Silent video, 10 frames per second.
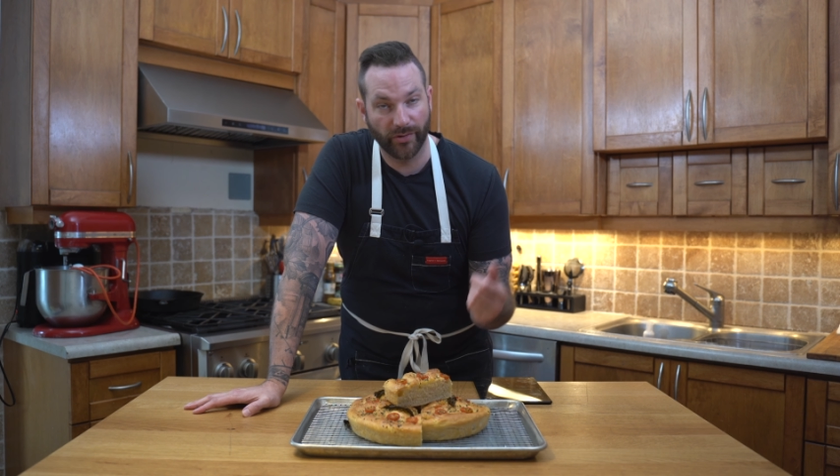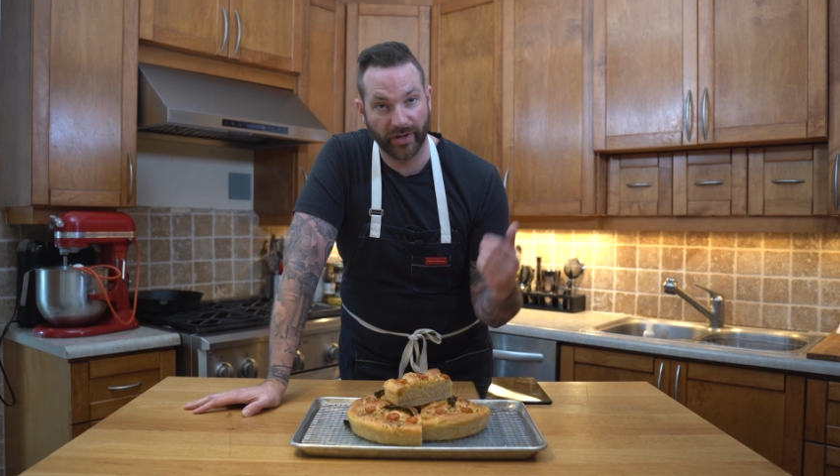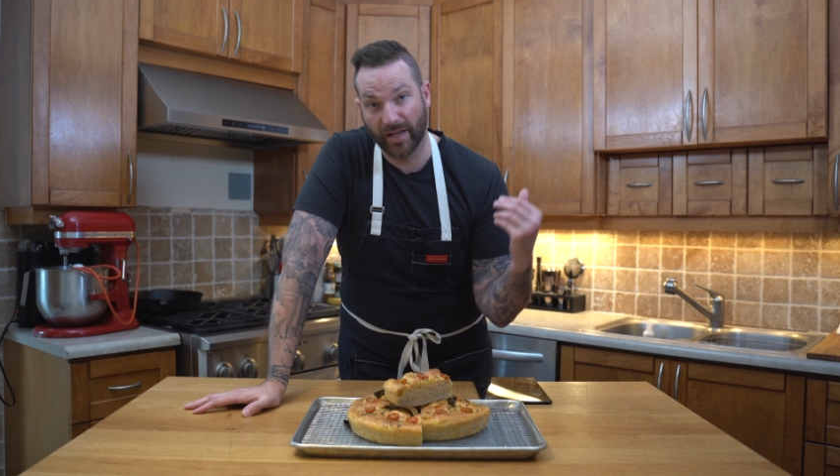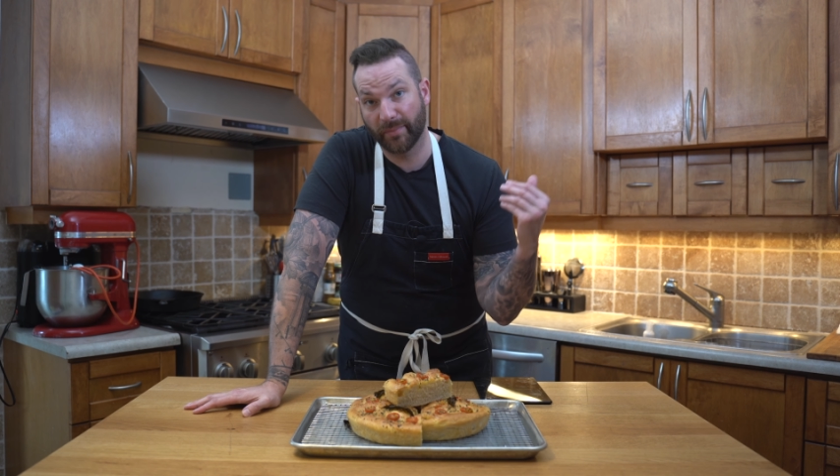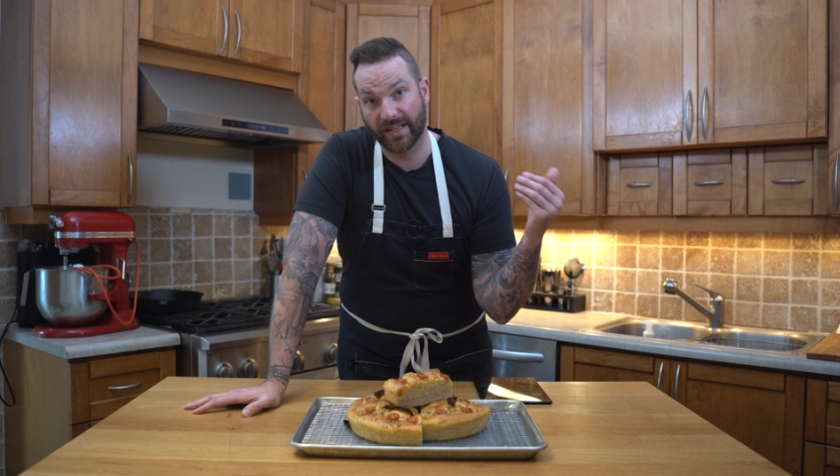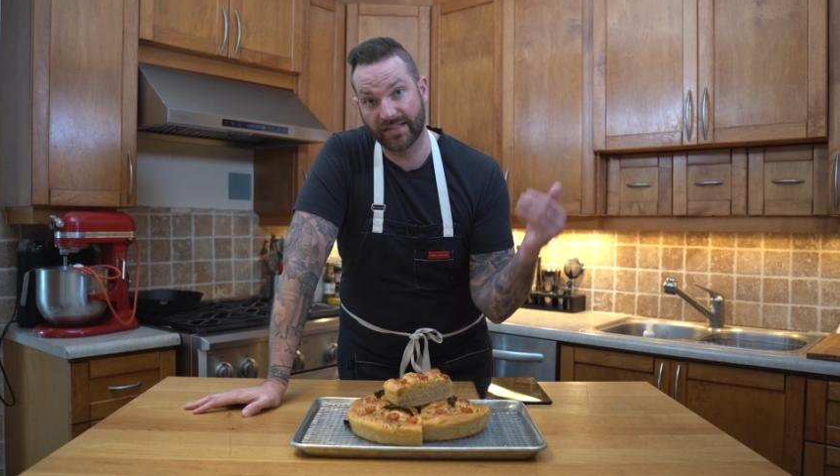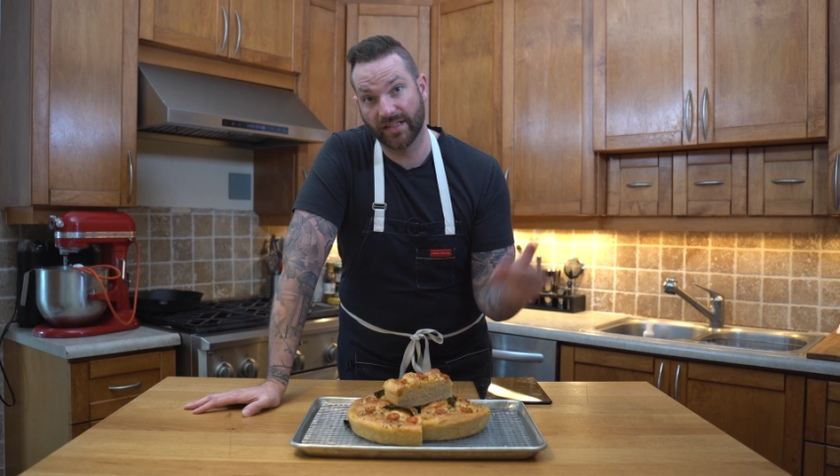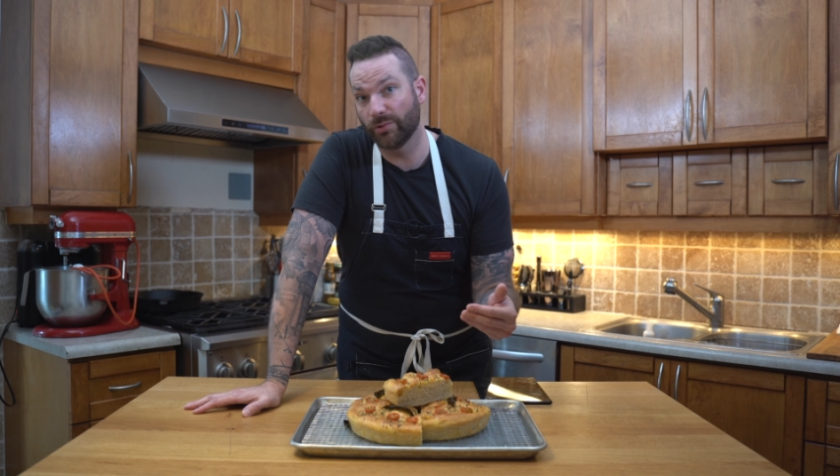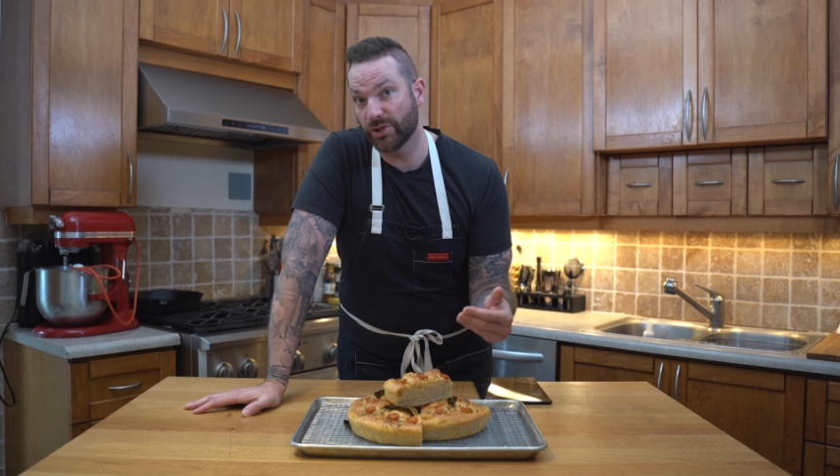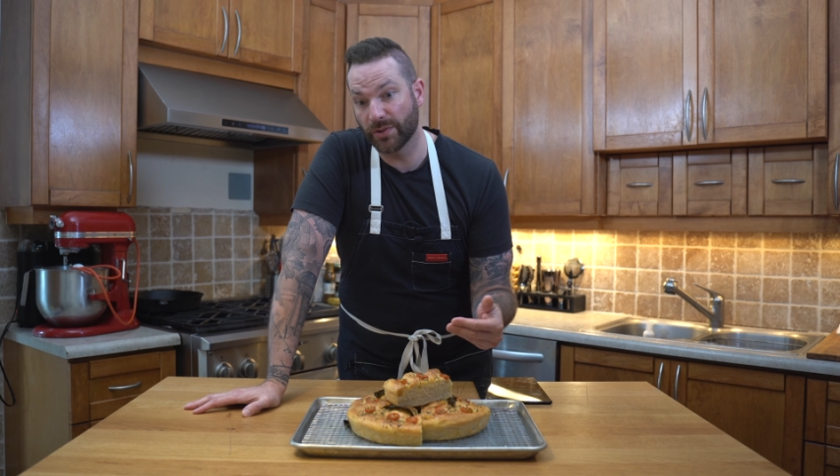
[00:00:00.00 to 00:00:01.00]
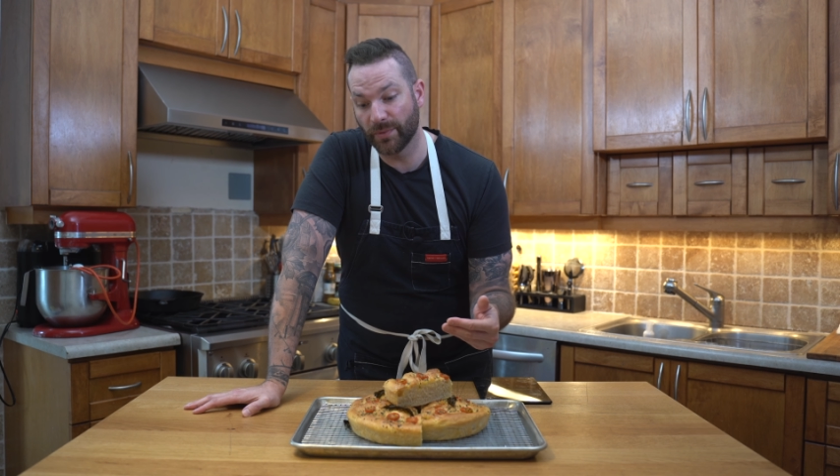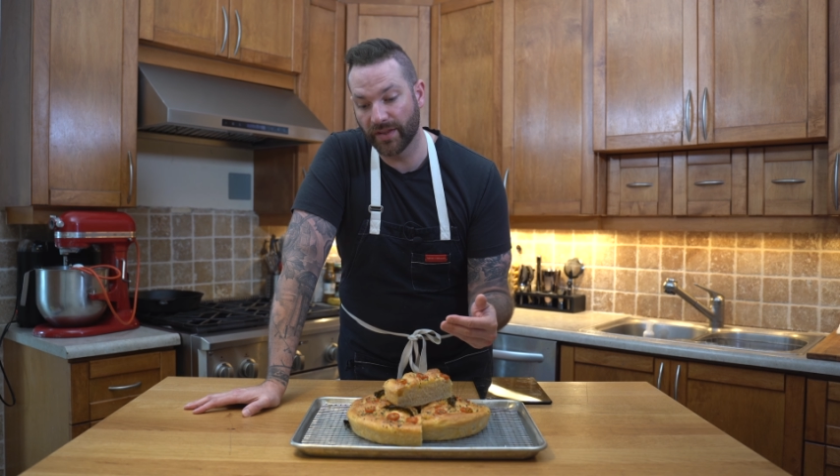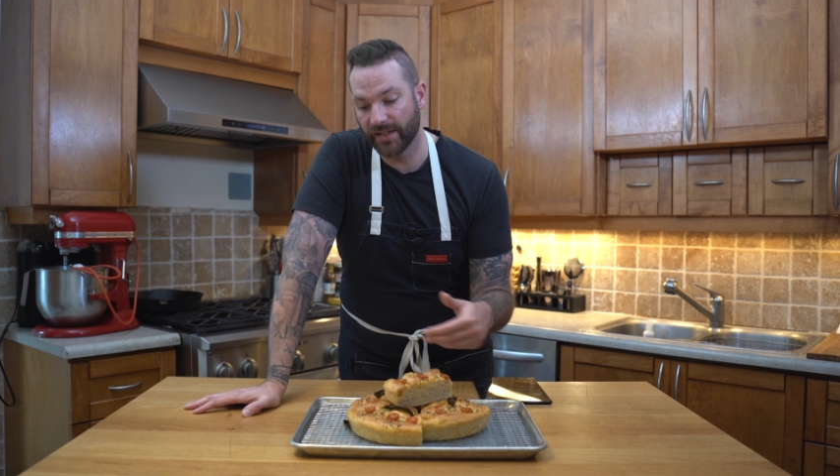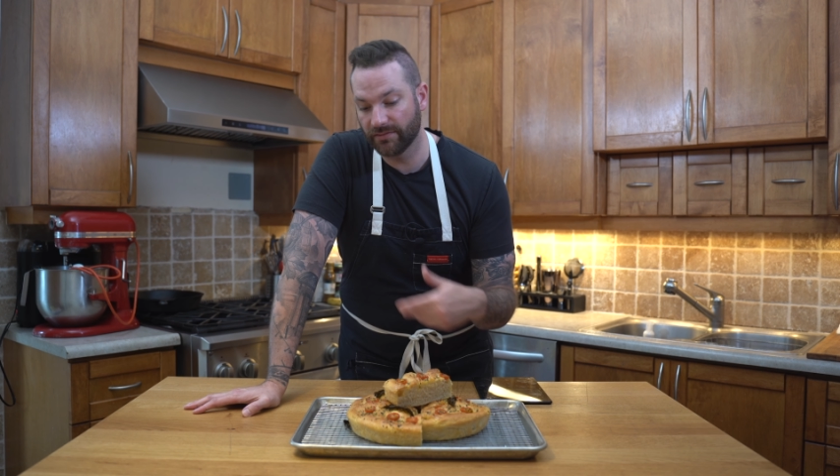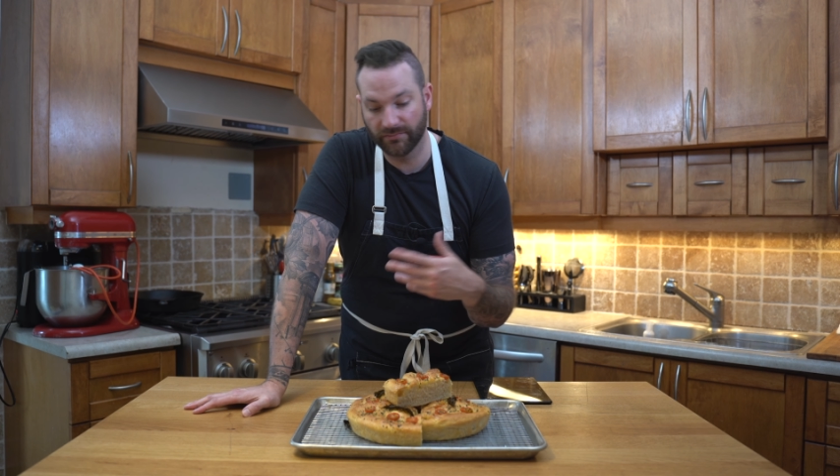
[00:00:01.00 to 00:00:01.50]
You can make sandwiches
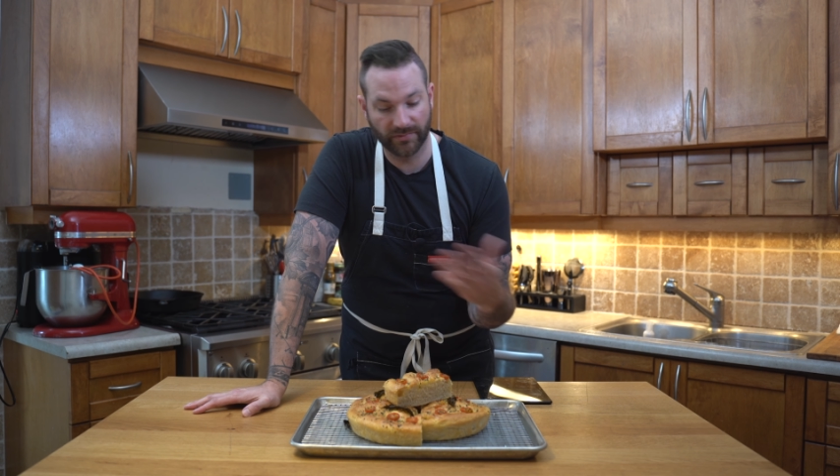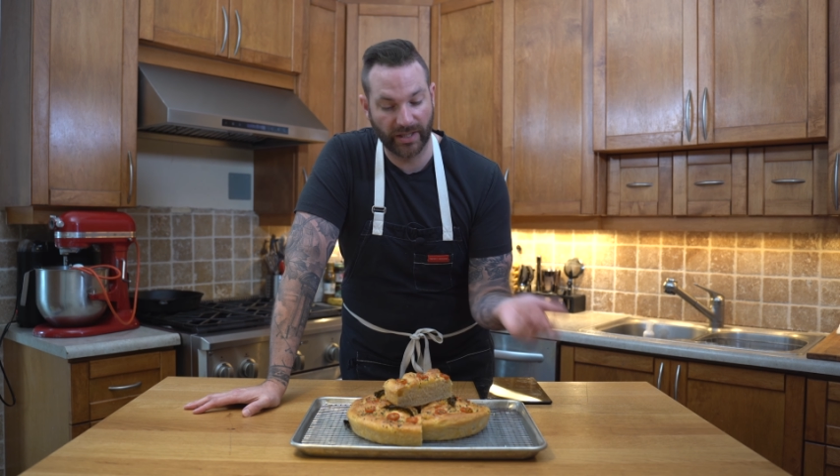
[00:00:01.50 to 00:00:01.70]
with it.